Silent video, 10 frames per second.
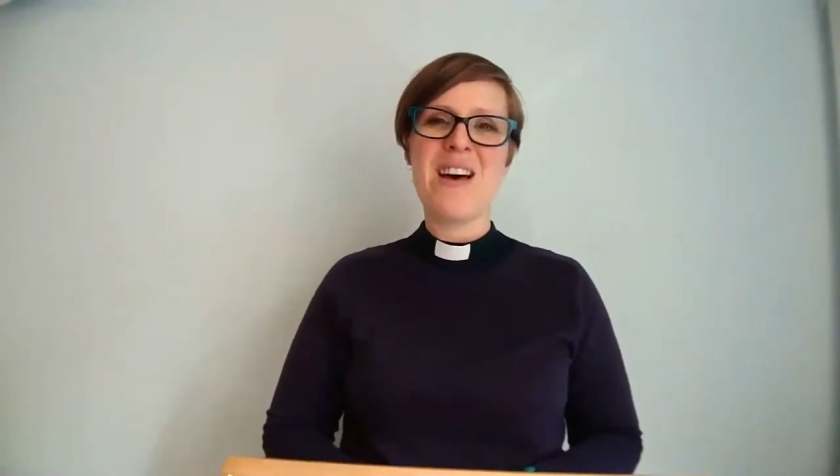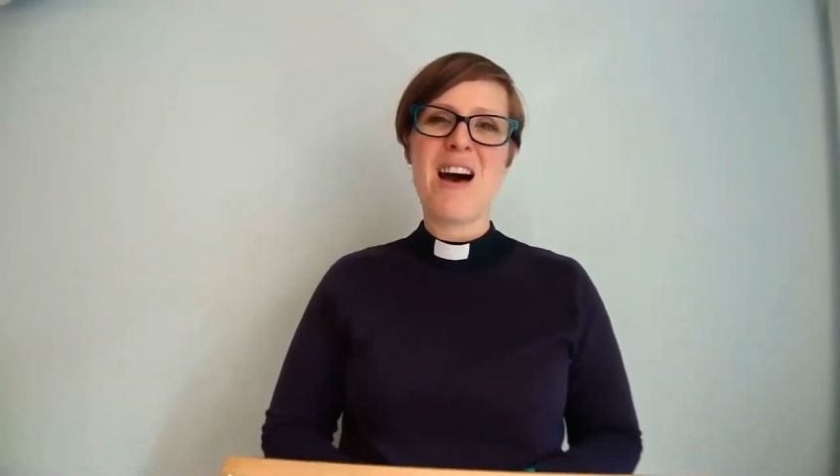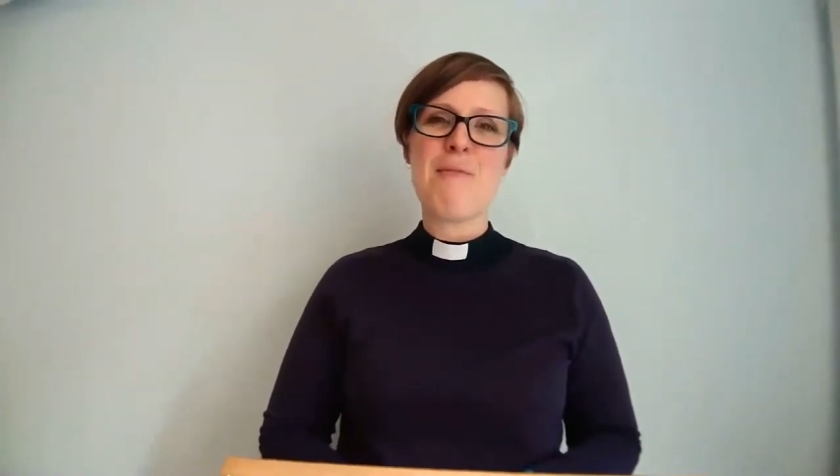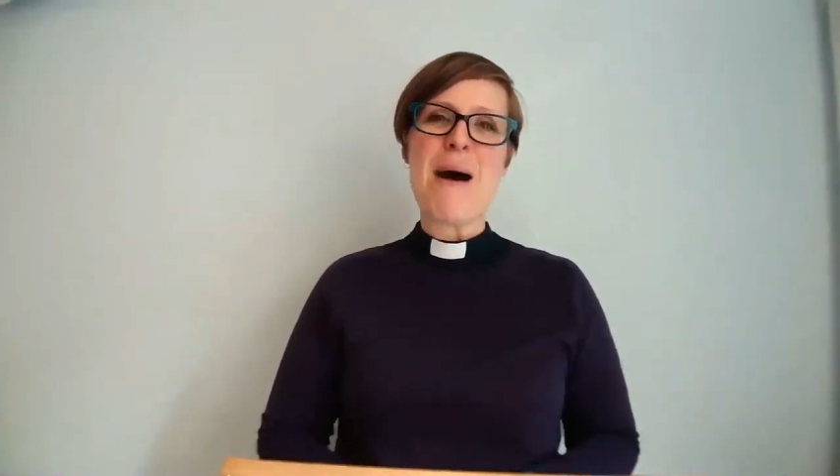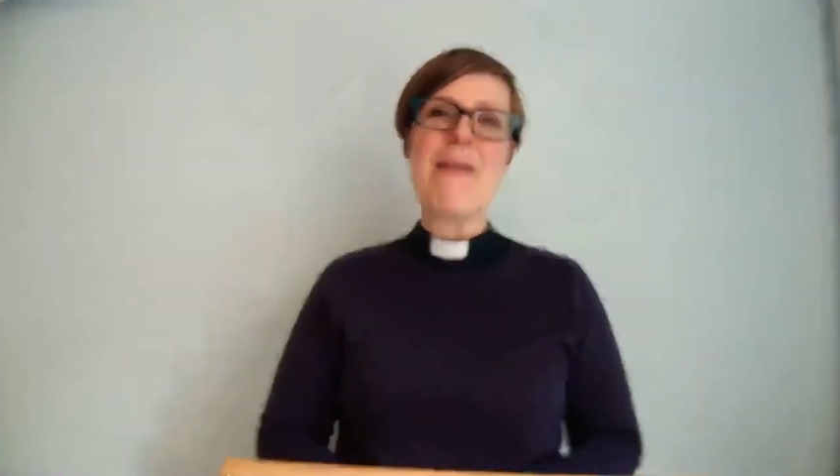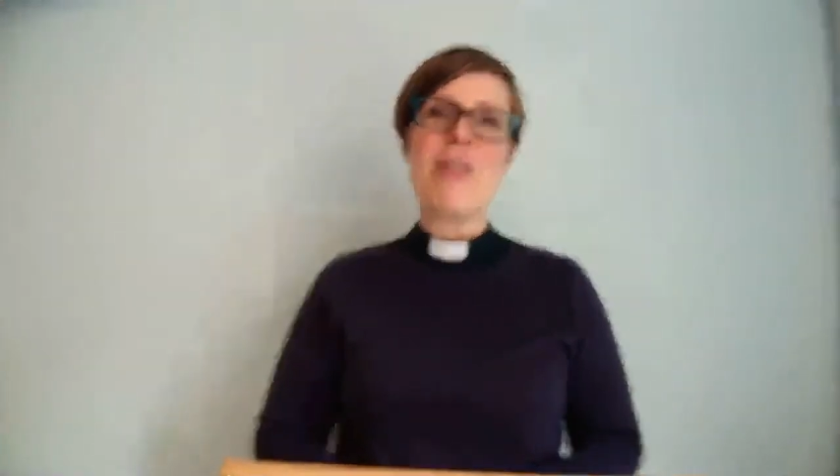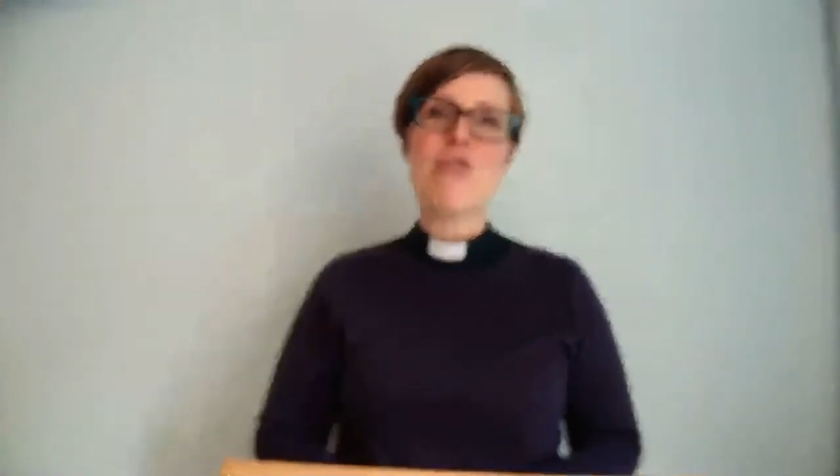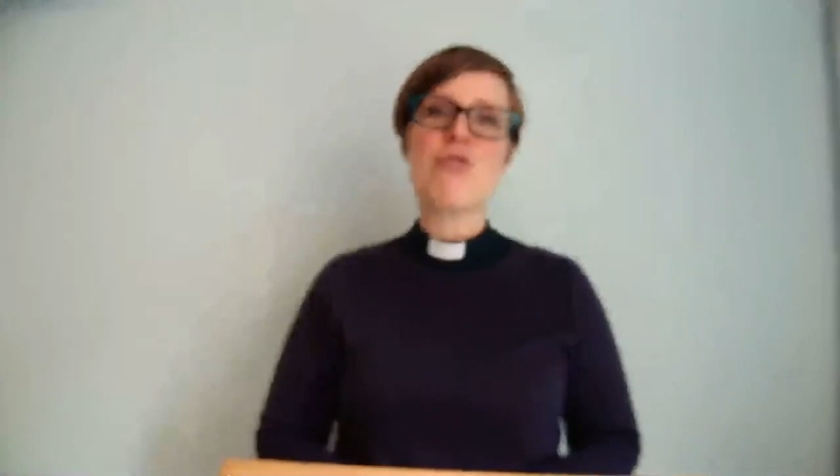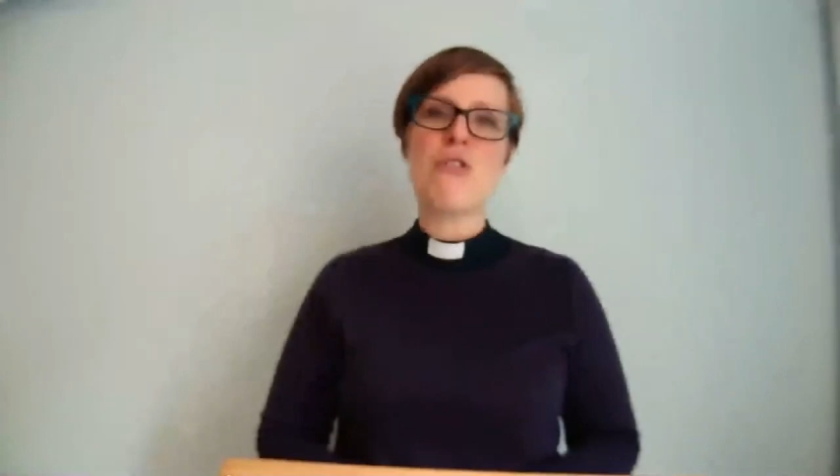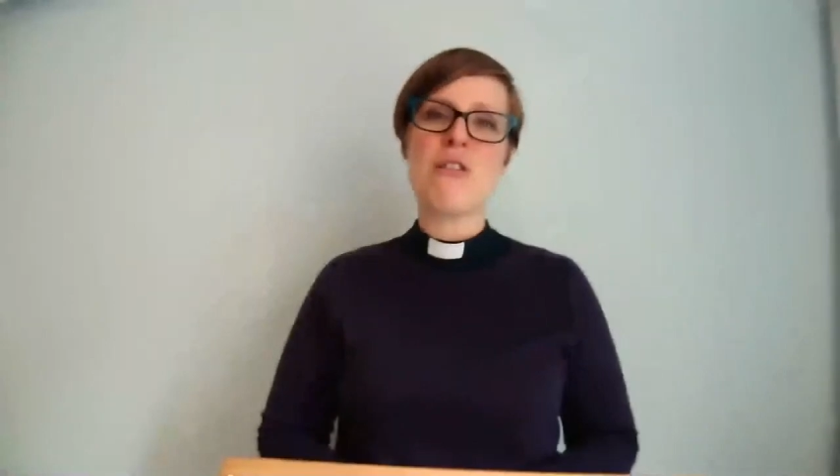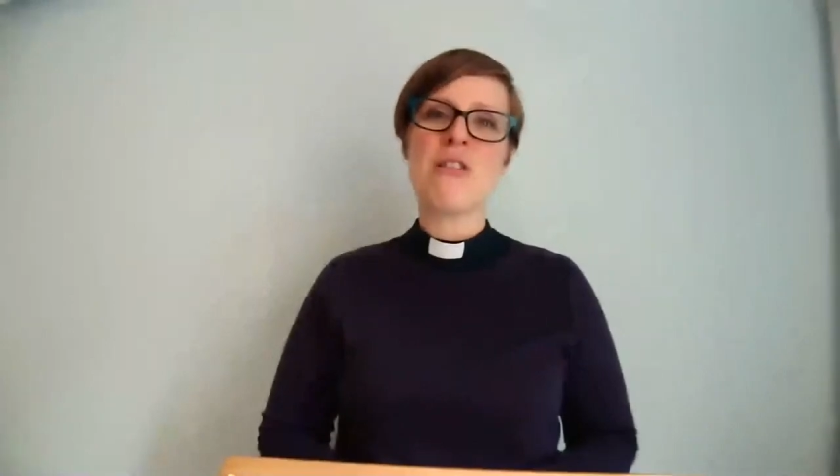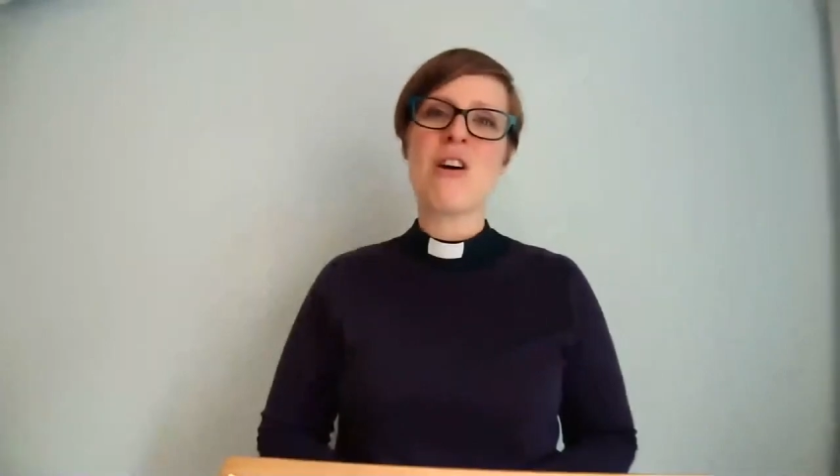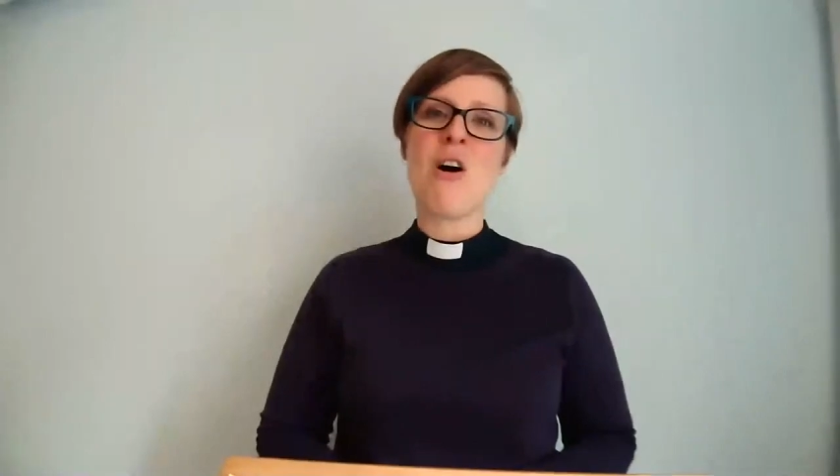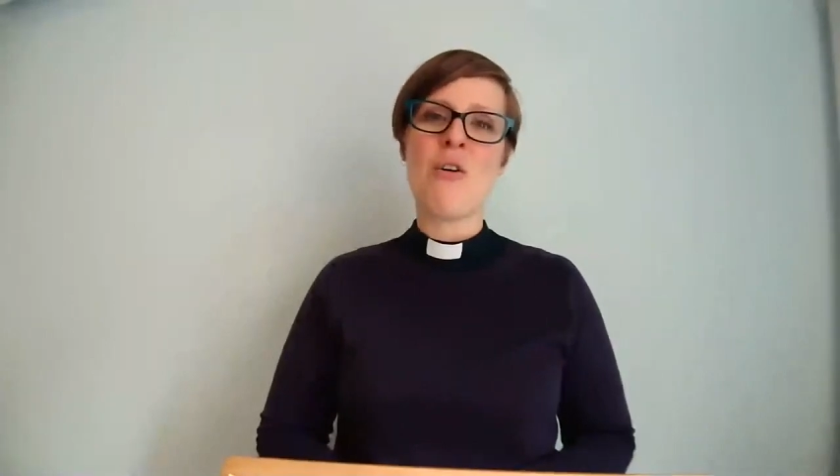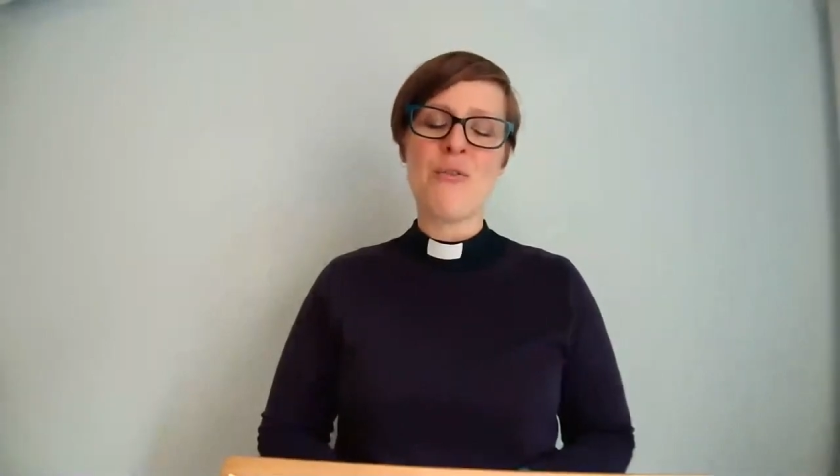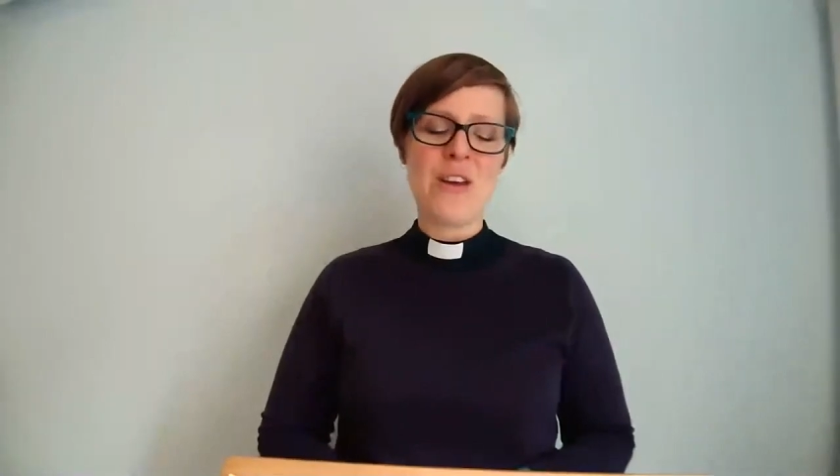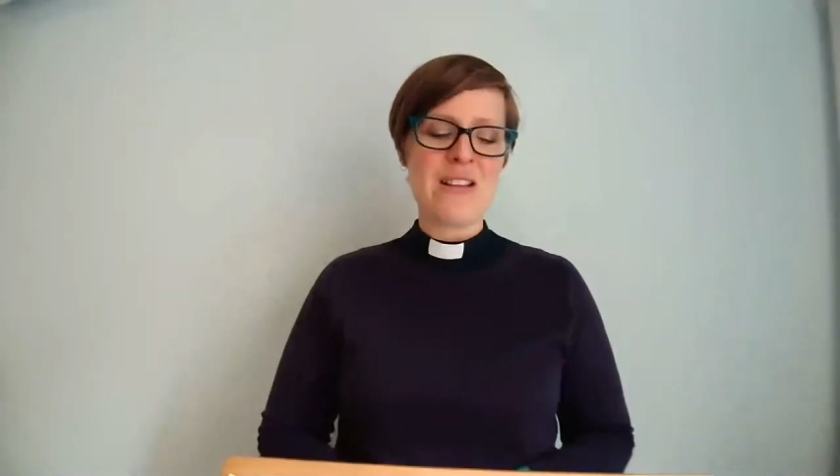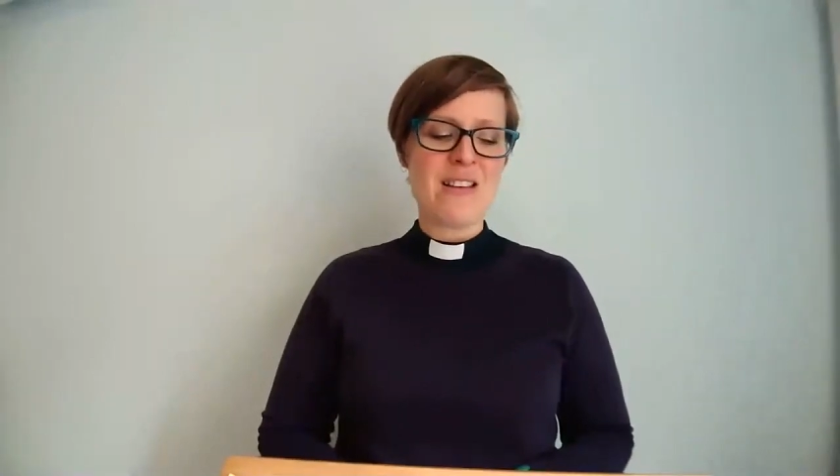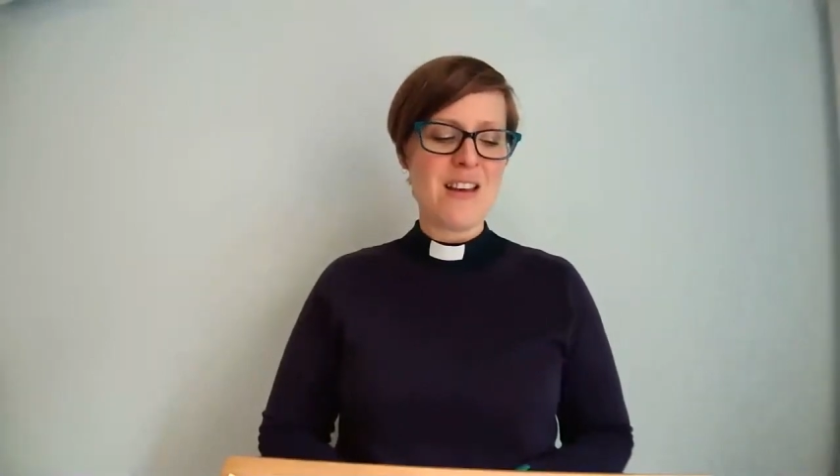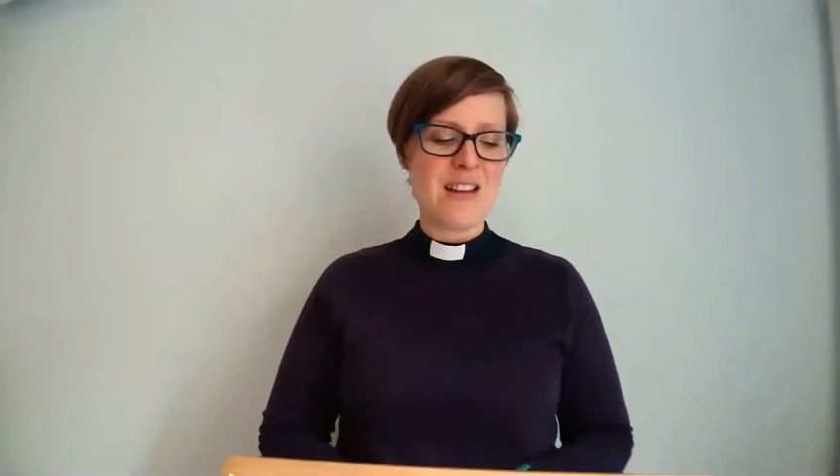about the truth of
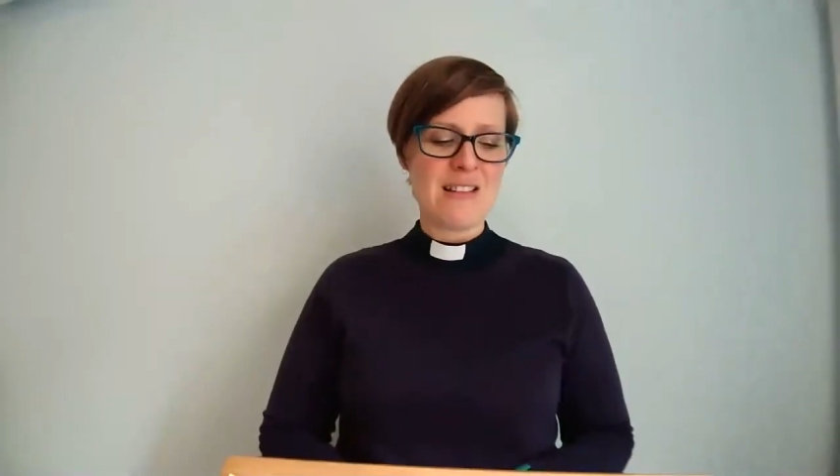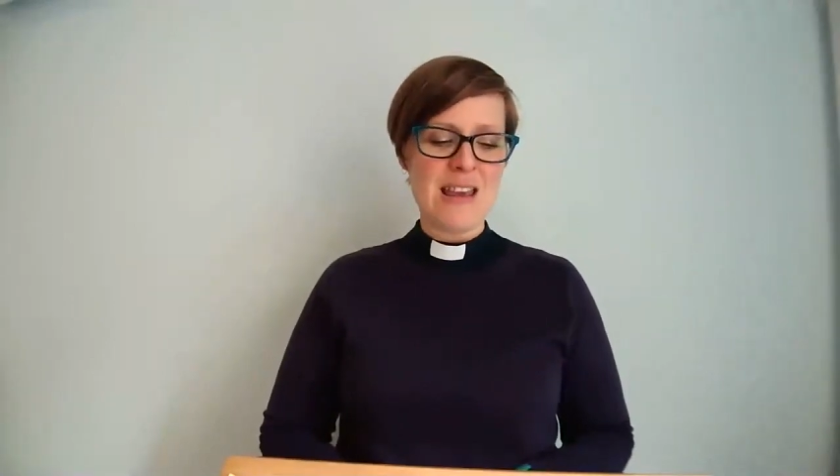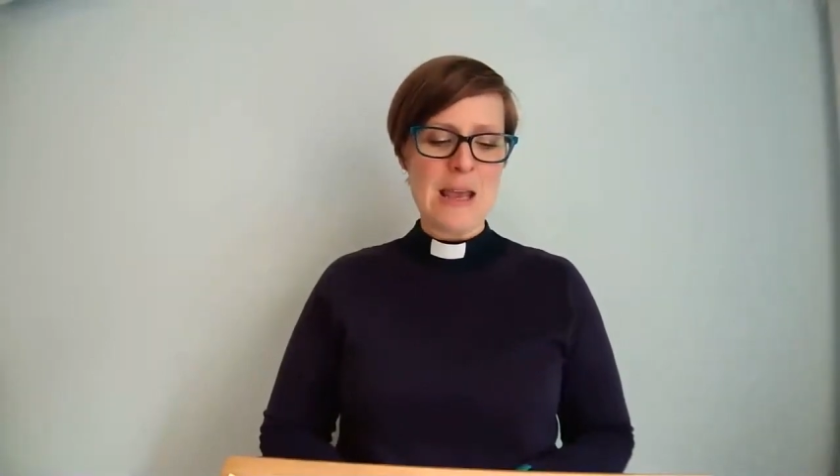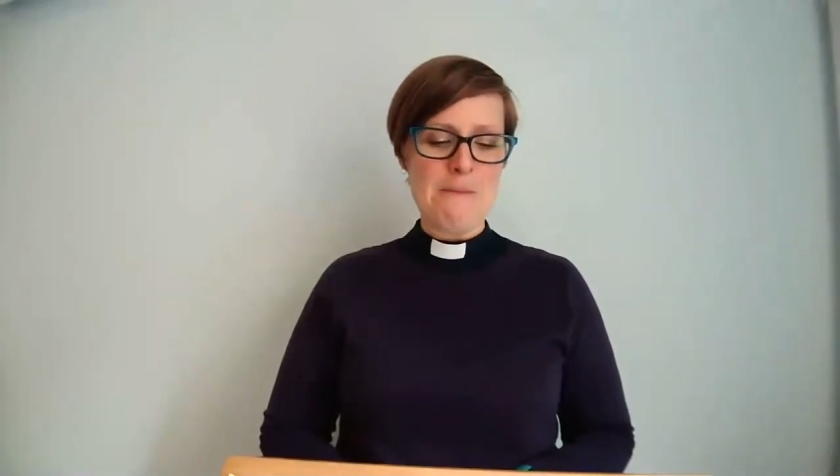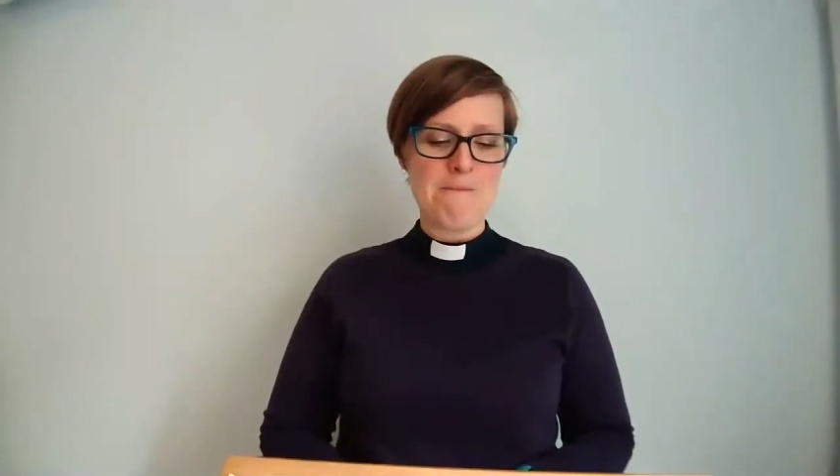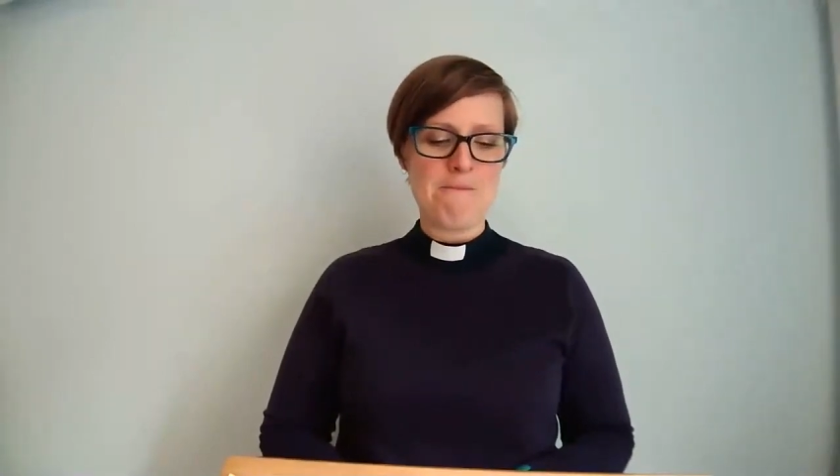eternity?